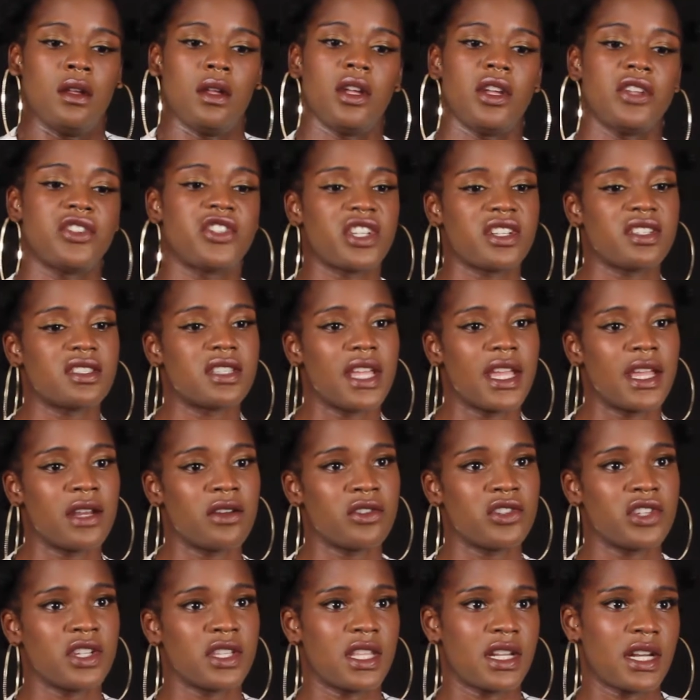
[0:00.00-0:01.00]
just the
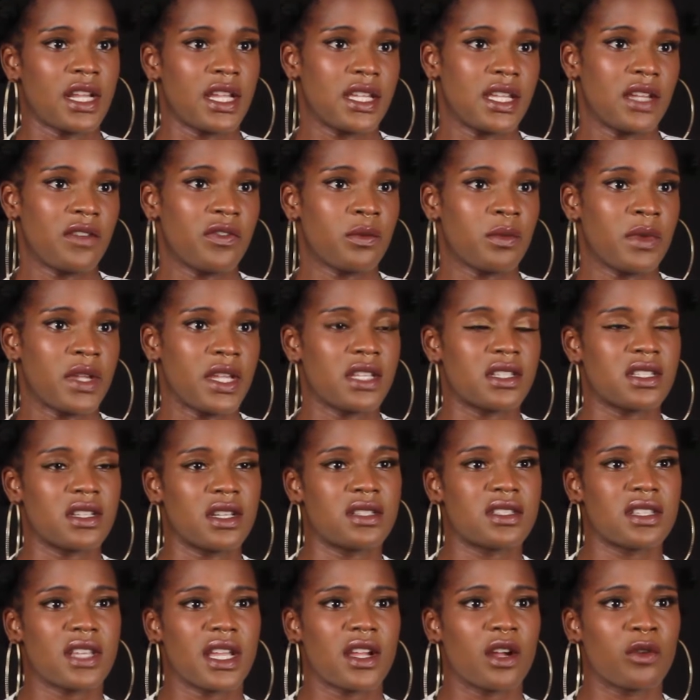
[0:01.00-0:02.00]
energy that I get from it,
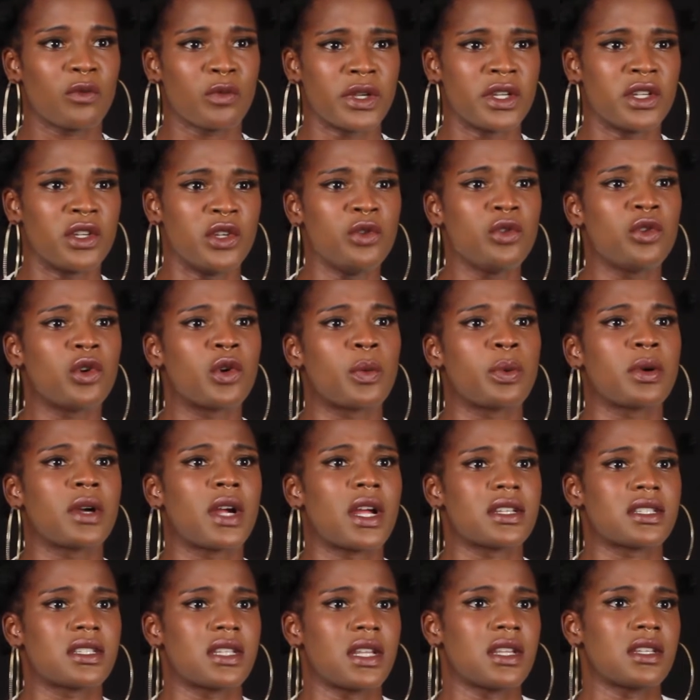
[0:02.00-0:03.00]
it's like a renewal
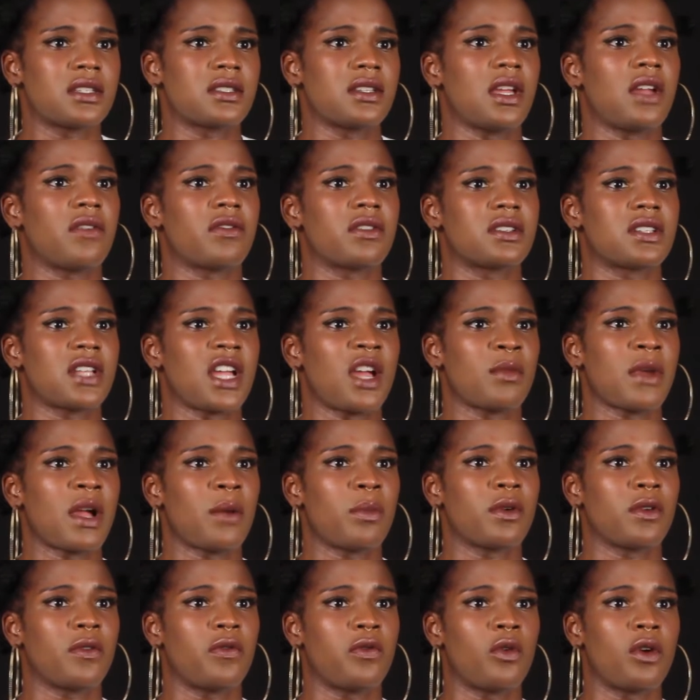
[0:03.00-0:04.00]
process every time I
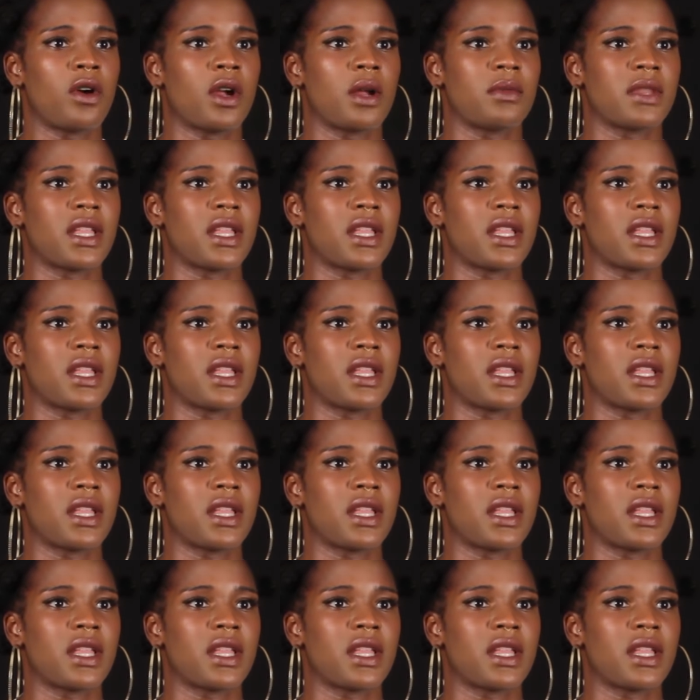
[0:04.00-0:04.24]
perform.